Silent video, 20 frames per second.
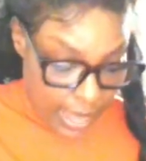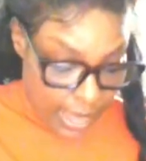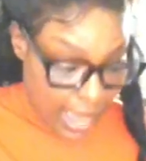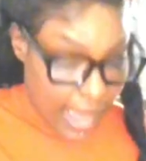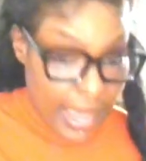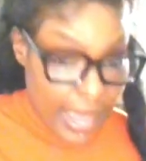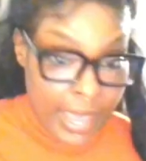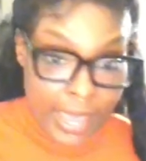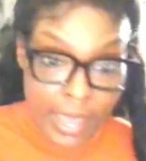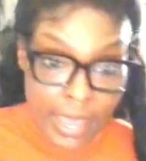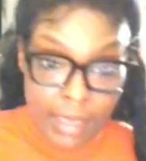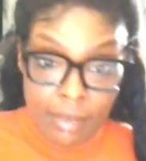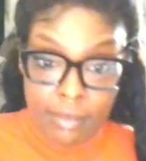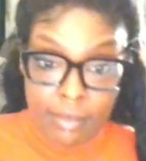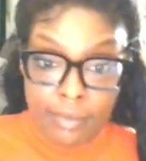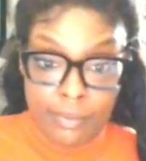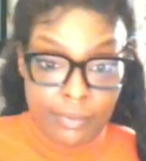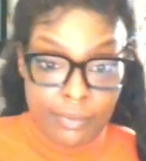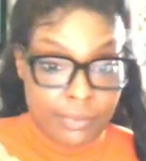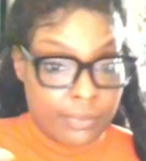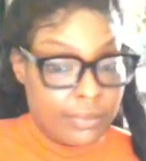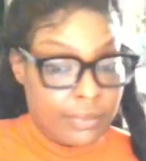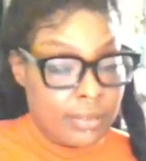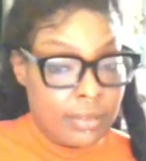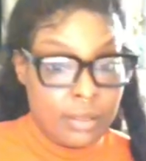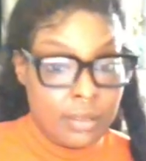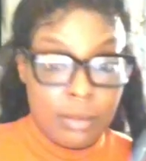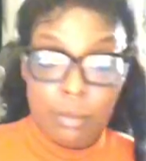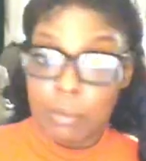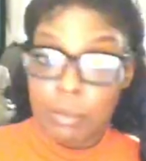I have
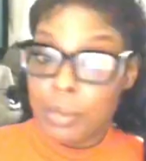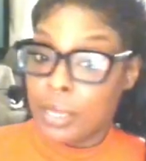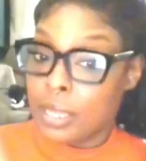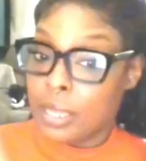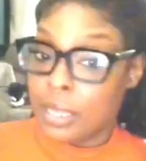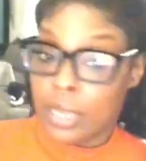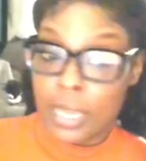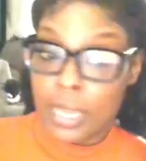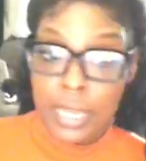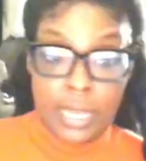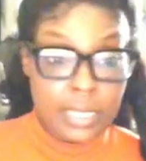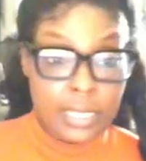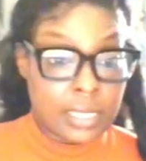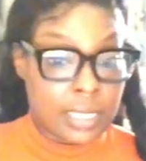been, like I